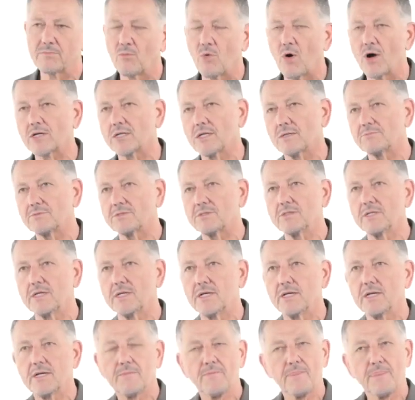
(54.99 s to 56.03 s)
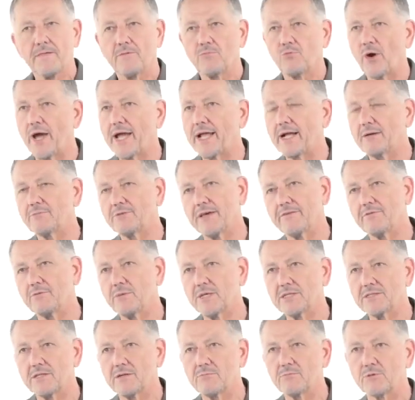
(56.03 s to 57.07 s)
Walk up. Wade, I'm David
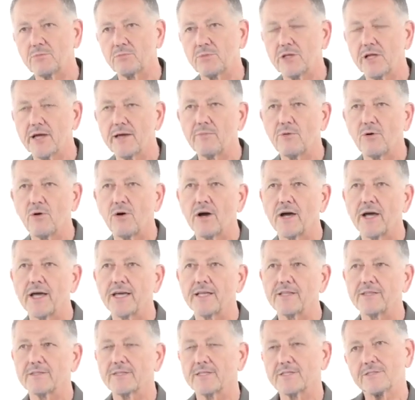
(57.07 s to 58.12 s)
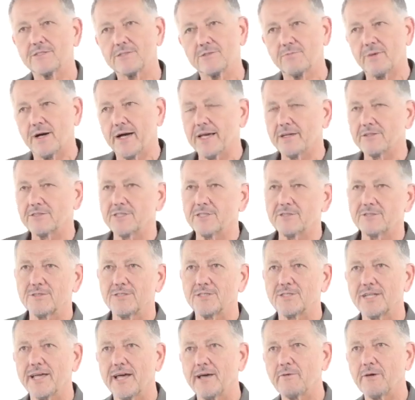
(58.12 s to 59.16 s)
Mecey. I'm with Playboy. This is my
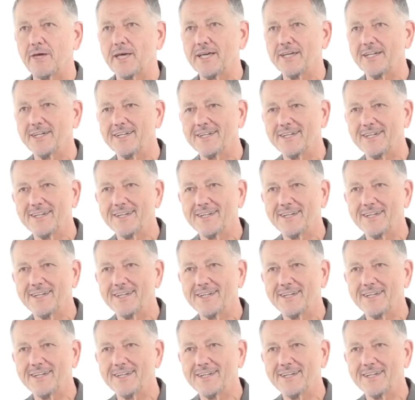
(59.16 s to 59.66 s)
assistant, Debbie.